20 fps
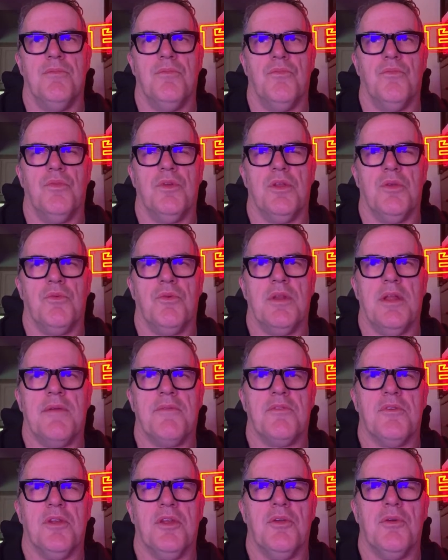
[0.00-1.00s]

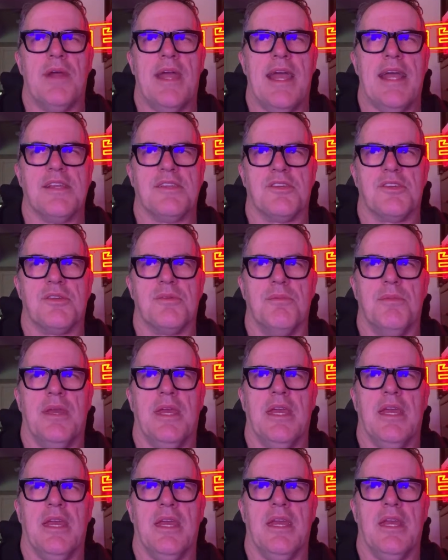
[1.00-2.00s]
Whenever you ask
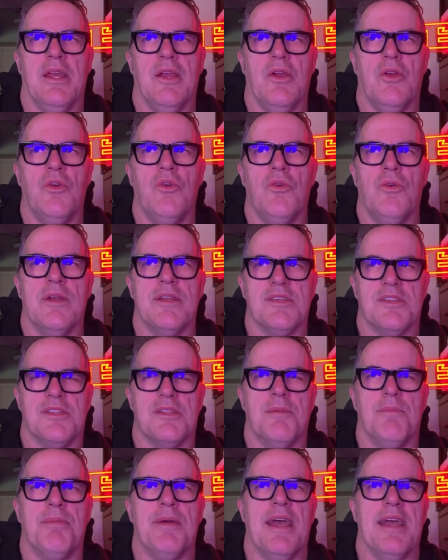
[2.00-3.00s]
me who is
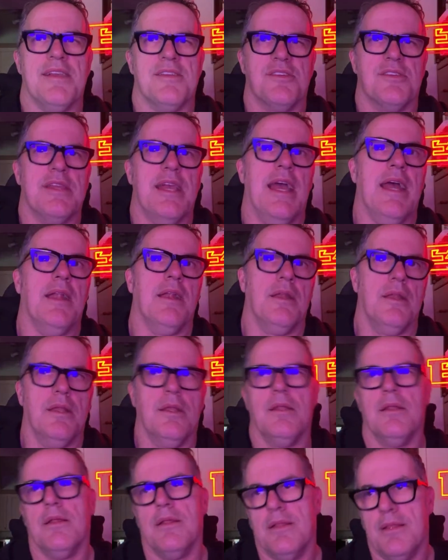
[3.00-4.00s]
the best at
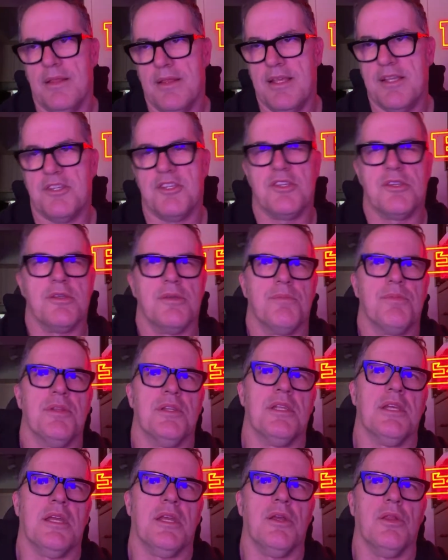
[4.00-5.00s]
this
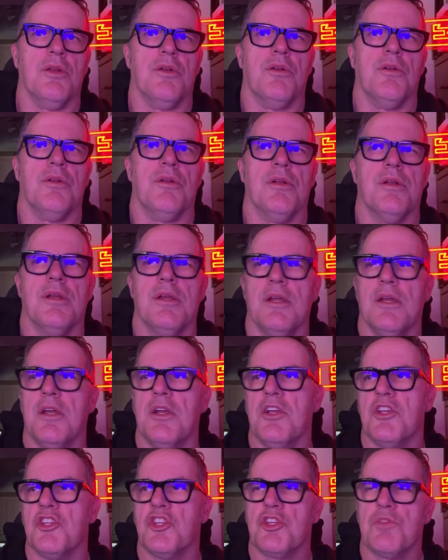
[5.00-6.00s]
particular
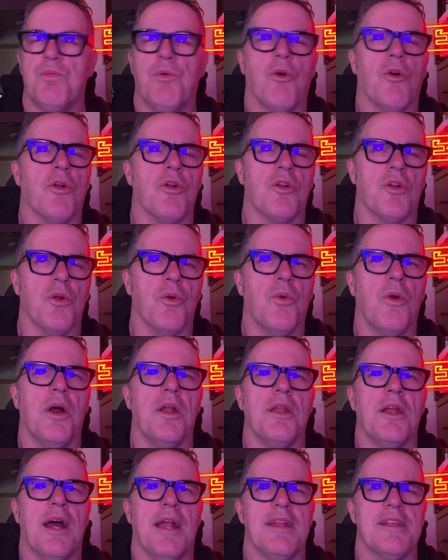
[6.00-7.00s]
sport or
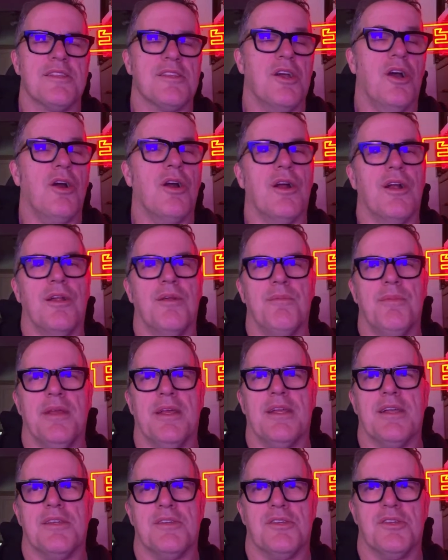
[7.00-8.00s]
whatnot, it's hard
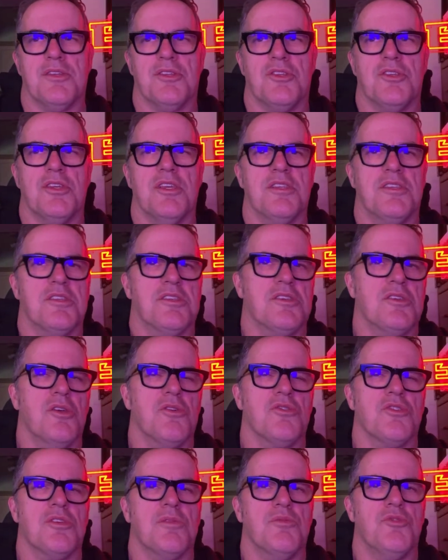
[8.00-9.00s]
because it's so
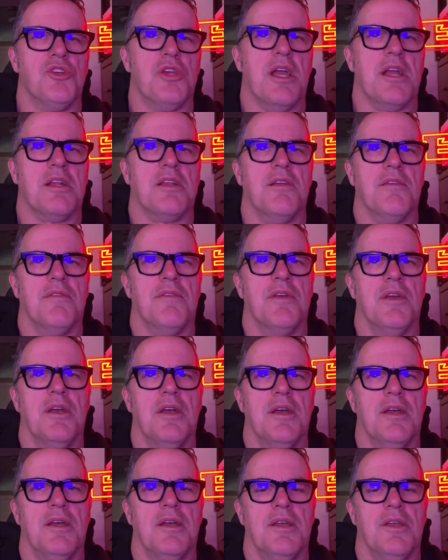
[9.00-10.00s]
subjective.
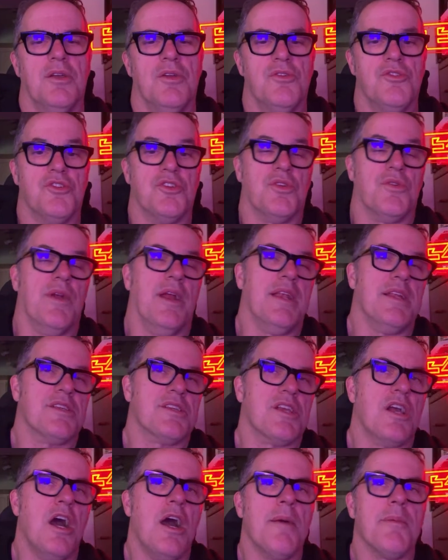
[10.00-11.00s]
Who's the greatest
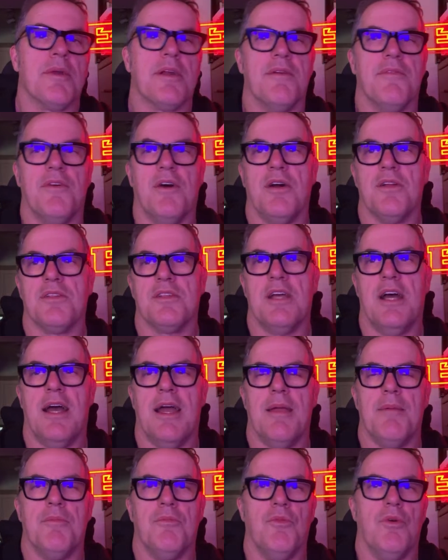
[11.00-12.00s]
comic of all
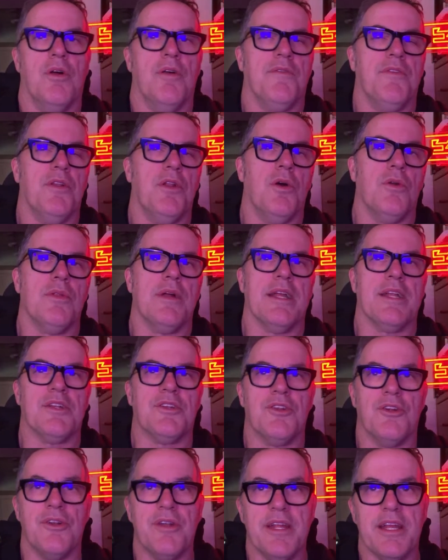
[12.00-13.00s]
time? Well, if you don't like
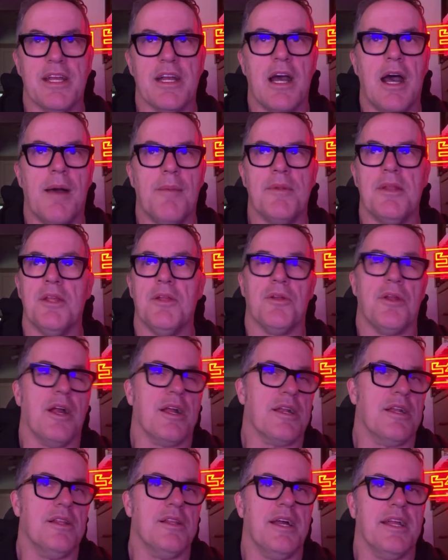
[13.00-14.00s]
dirty comedy, you're not
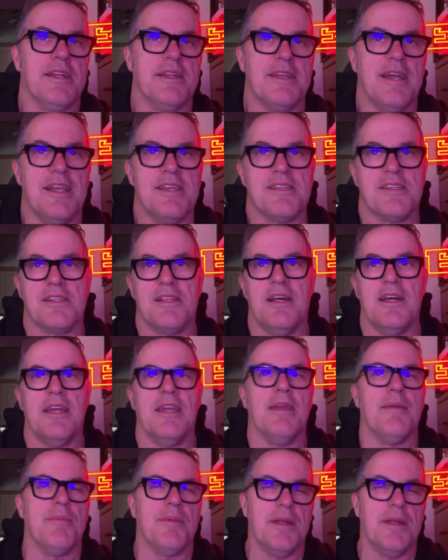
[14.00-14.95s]
going to like Dice Clay,